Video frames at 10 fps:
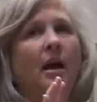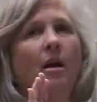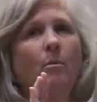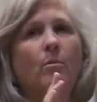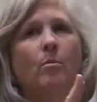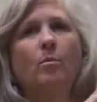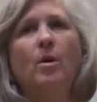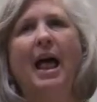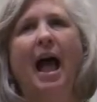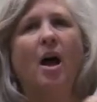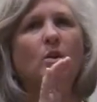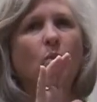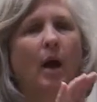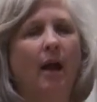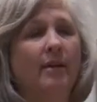it was leaking
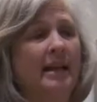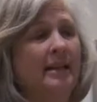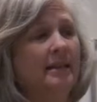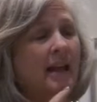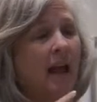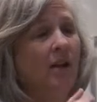everywhere.